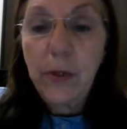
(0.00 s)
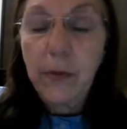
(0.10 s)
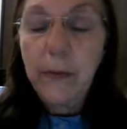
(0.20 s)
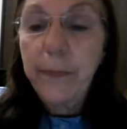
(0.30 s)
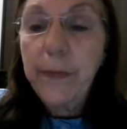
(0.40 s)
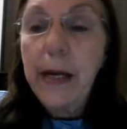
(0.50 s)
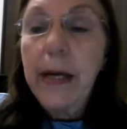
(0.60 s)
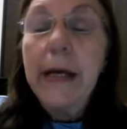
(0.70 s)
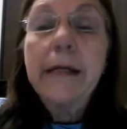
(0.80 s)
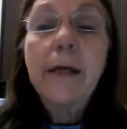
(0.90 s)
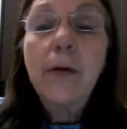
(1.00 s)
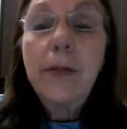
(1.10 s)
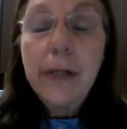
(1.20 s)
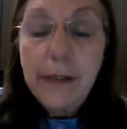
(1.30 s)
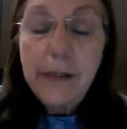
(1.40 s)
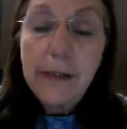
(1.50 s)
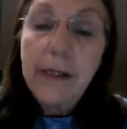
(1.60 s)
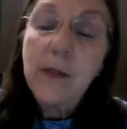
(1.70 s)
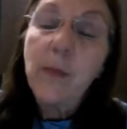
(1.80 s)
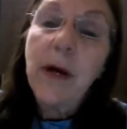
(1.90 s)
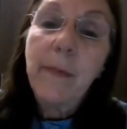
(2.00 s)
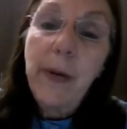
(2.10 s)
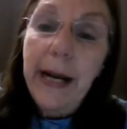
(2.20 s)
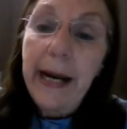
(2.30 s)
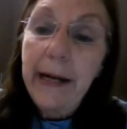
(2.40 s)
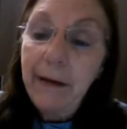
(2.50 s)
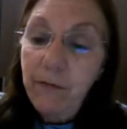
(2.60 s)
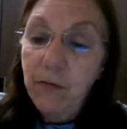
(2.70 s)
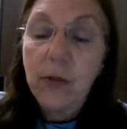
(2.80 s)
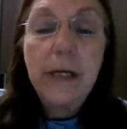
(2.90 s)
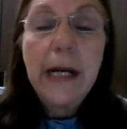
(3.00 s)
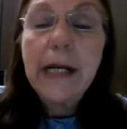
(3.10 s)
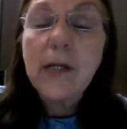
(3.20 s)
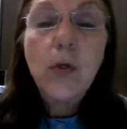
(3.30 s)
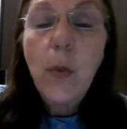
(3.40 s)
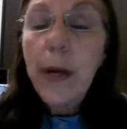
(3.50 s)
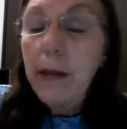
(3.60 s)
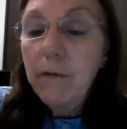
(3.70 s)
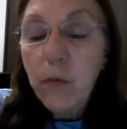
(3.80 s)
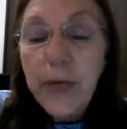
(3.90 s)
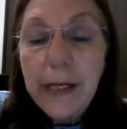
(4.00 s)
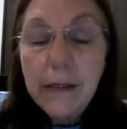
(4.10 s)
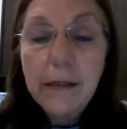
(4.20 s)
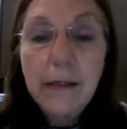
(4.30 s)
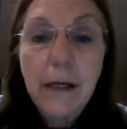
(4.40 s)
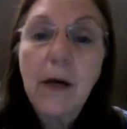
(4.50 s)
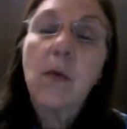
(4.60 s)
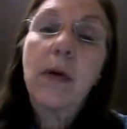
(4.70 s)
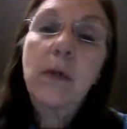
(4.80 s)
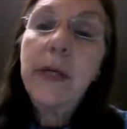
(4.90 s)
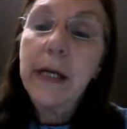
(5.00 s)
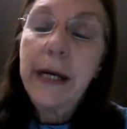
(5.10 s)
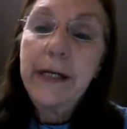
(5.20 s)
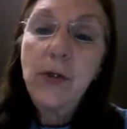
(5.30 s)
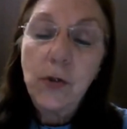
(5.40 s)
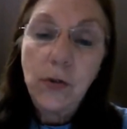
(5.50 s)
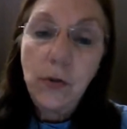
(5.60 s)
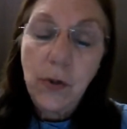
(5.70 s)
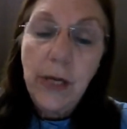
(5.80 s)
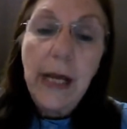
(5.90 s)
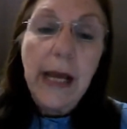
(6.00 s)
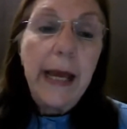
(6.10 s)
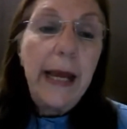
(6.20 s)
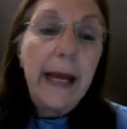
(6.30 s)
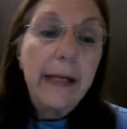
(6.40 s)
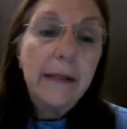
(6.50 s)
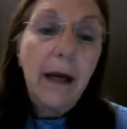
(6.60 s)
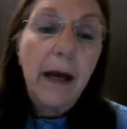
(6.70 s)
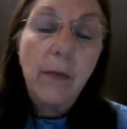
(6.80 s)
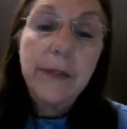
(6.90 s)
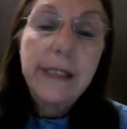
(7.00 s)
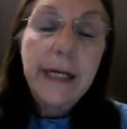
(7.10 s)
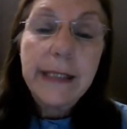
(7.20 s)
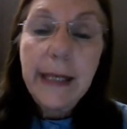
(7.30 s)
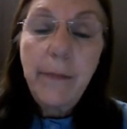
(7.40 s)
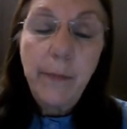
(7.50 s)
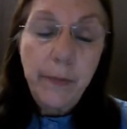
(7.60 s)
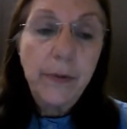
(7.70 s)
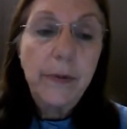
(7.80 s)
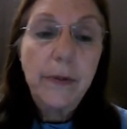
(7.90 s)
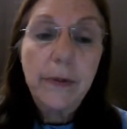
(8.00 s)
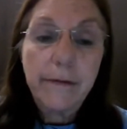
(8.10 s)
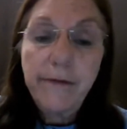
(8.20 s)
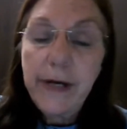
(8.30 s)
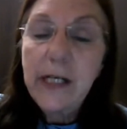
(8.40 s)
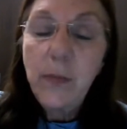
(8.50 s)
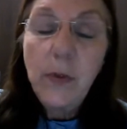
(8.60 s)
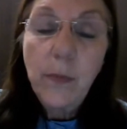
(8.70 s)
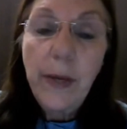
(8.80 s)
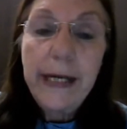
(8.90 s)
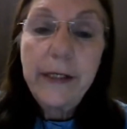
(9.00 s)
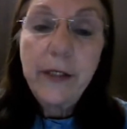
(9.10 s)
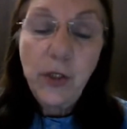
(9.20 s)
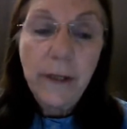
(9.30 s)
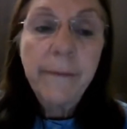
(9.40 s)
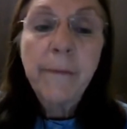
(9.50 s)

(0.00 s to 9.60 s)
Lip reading: you. So this is my plan for the next 12 weeks, what we're going to do. And I will set up the Facebook page